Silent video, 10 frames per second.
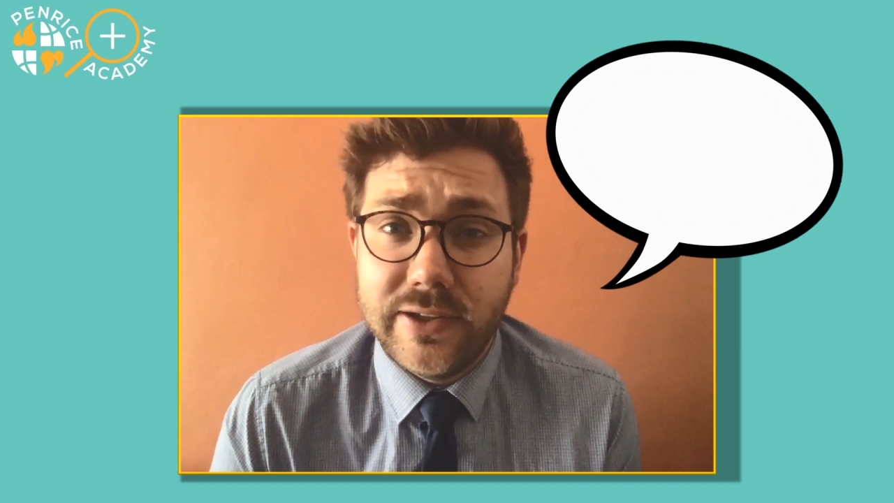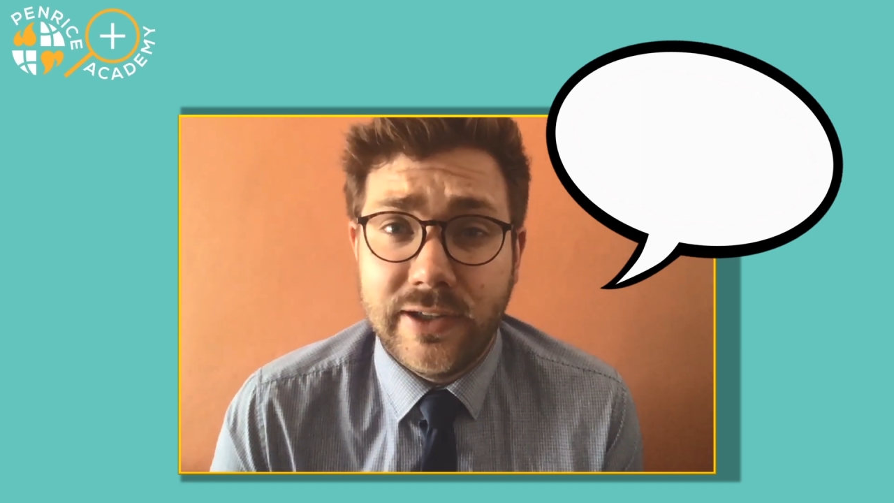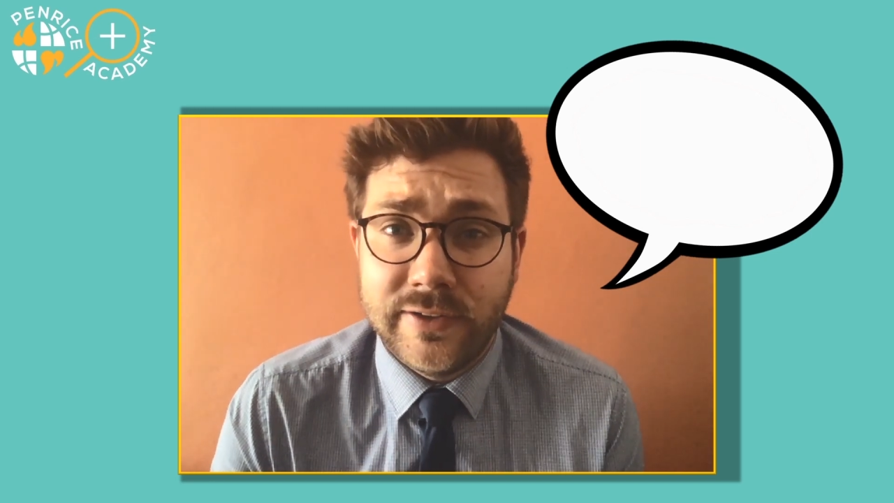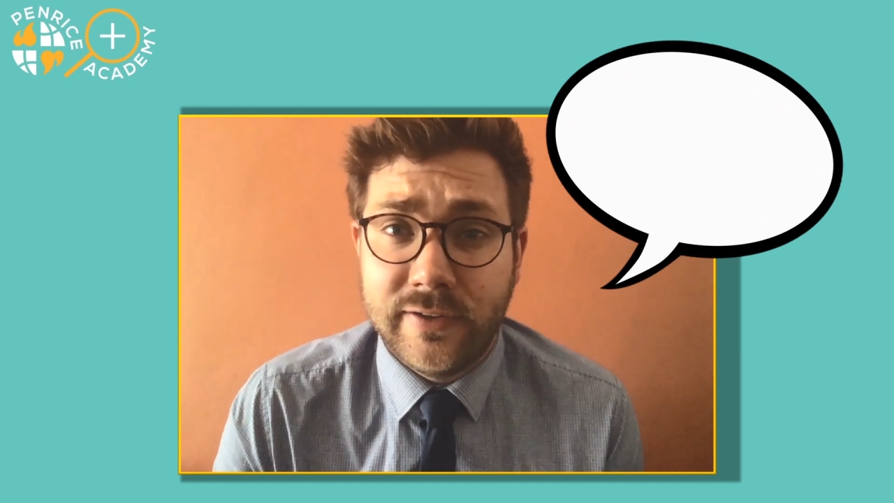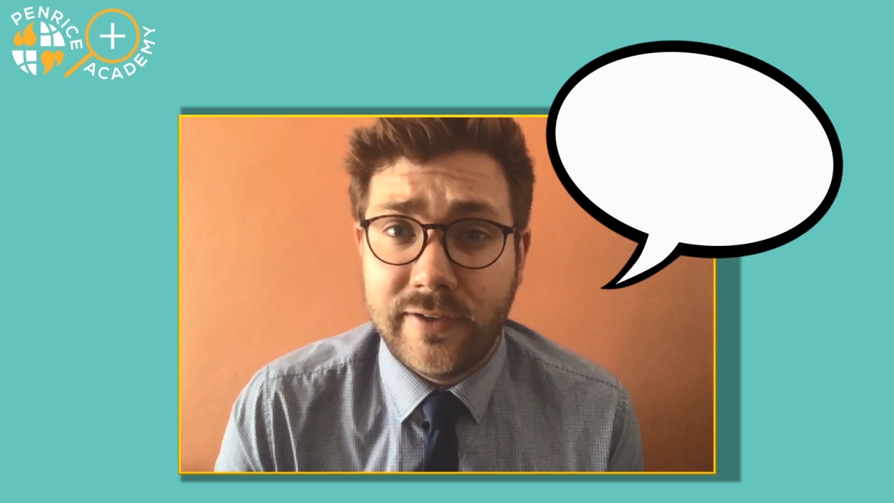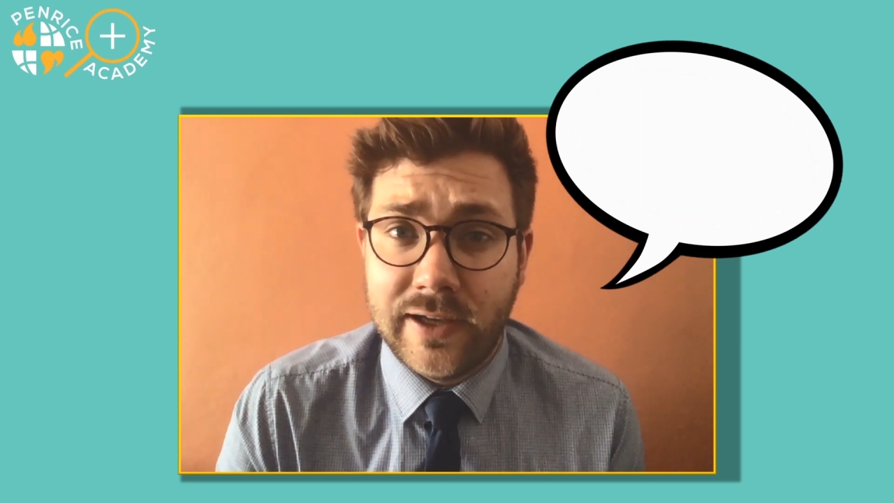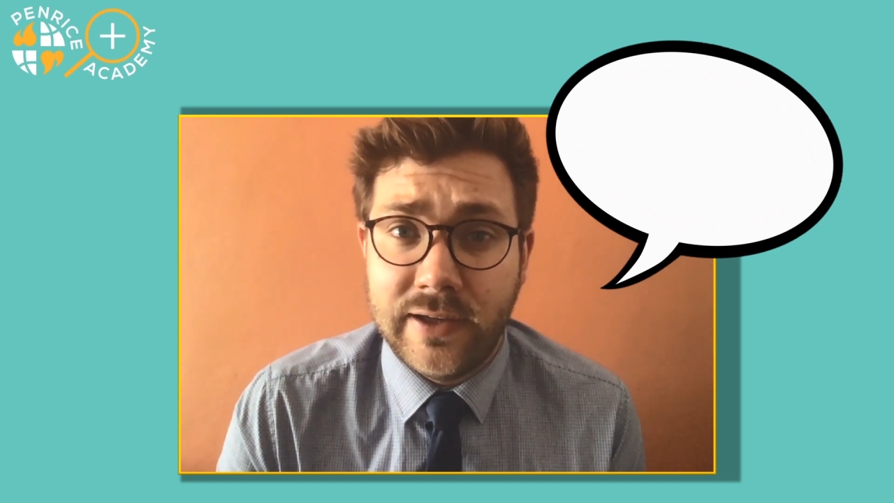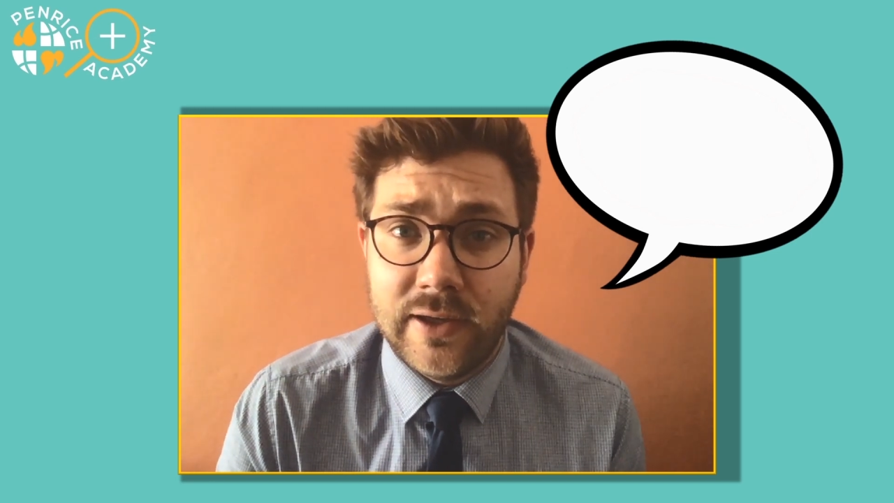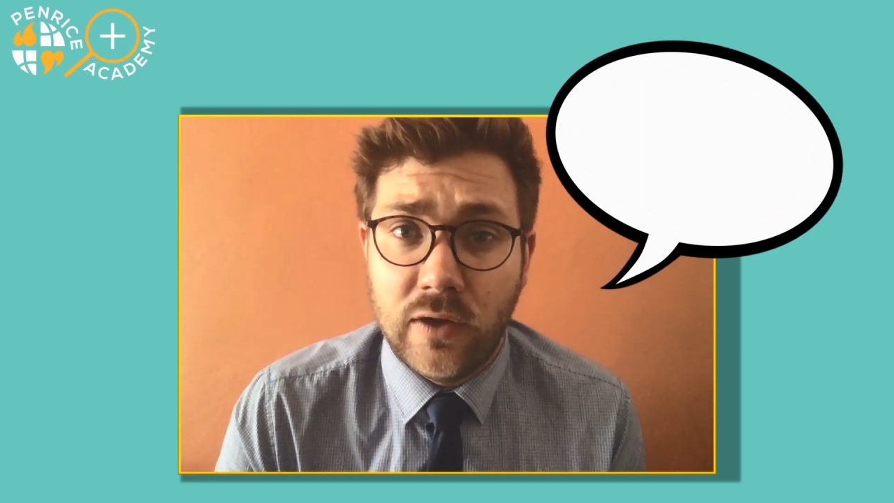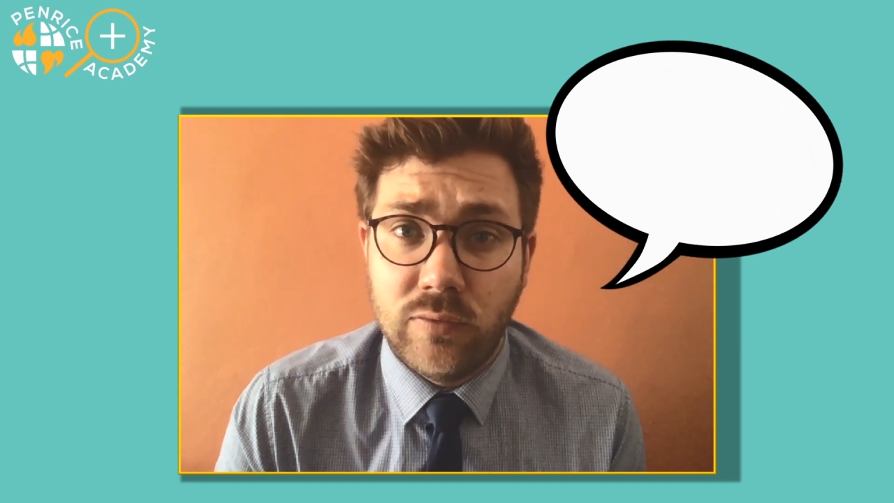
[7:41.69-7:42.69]

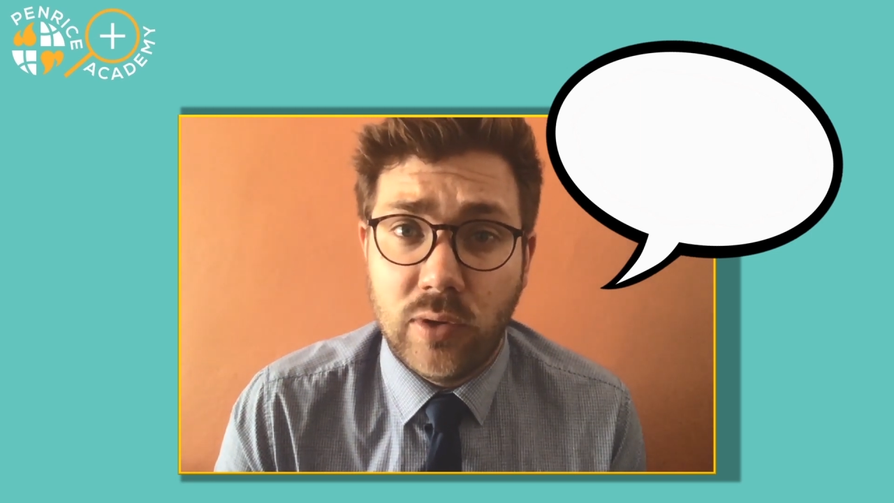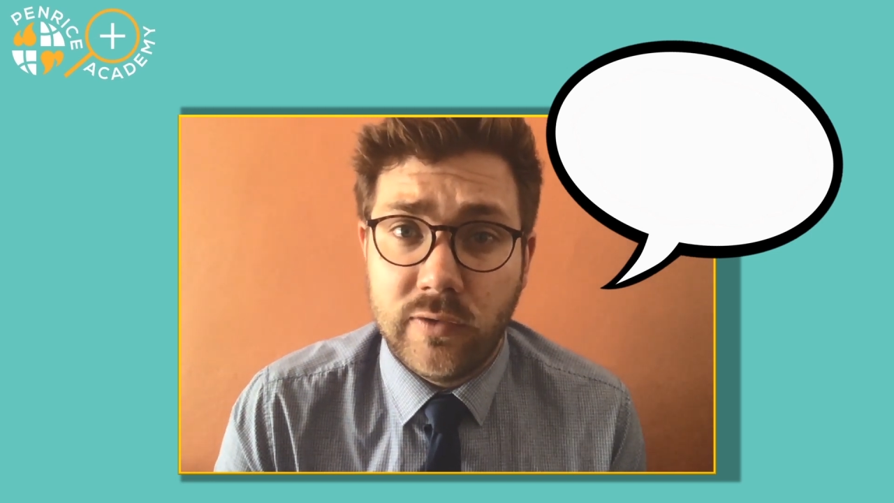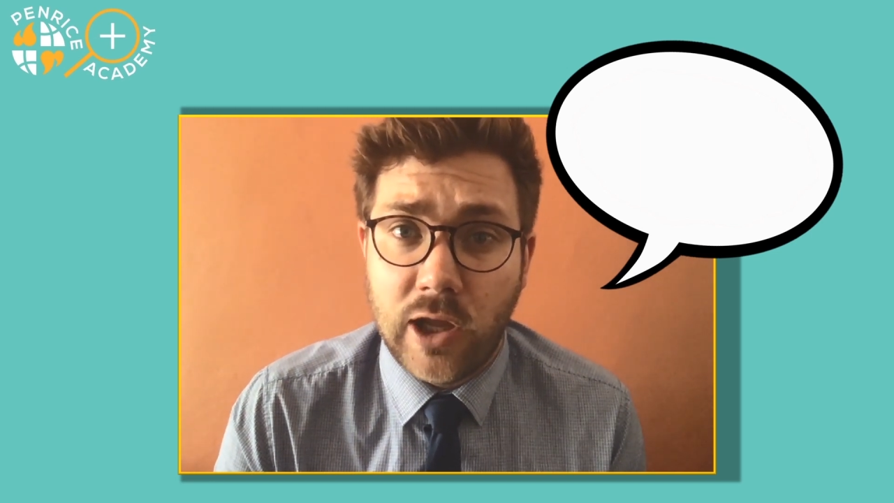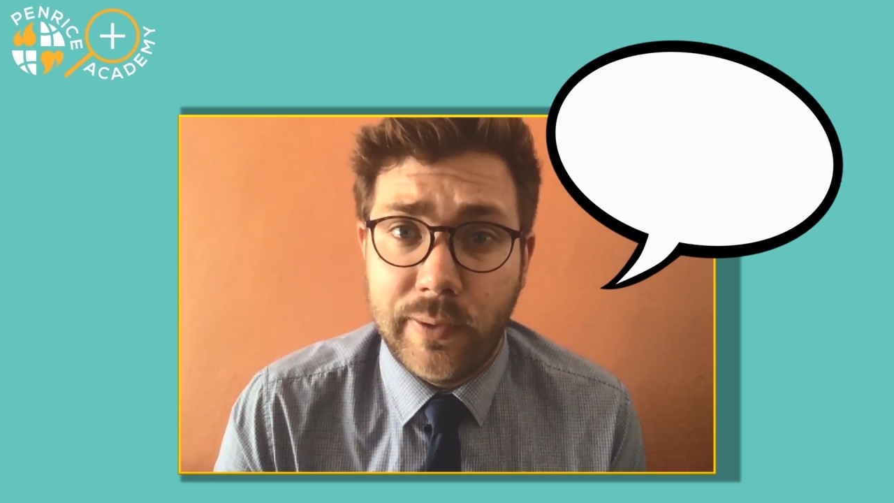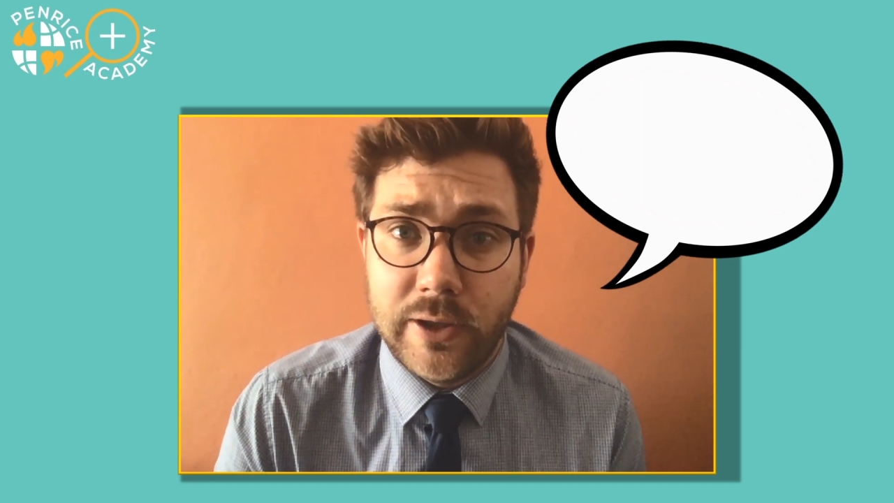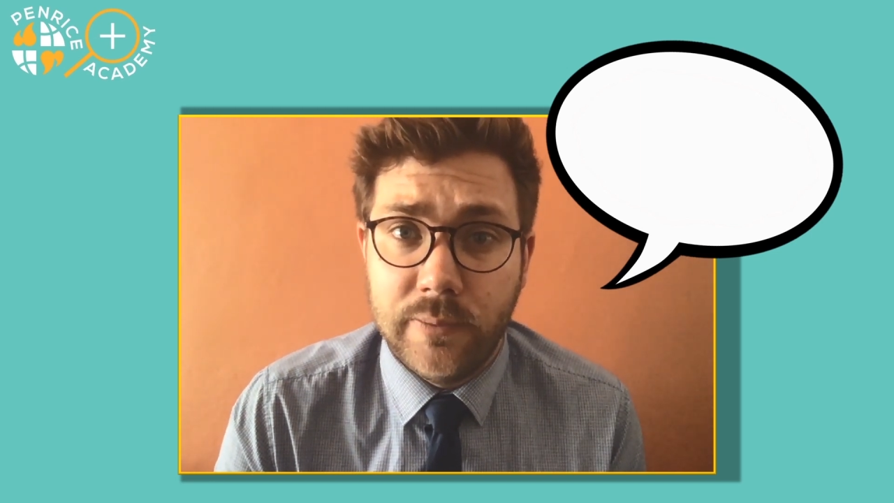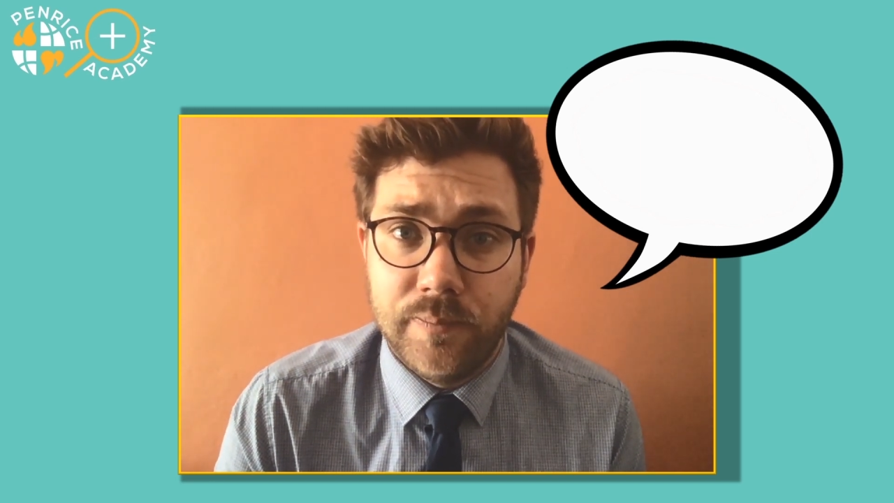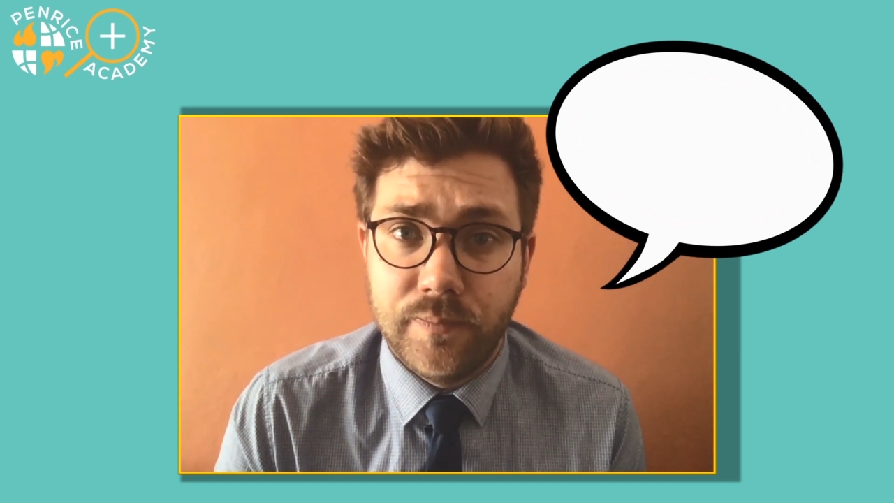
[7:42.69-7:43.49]
understanding of what's going on.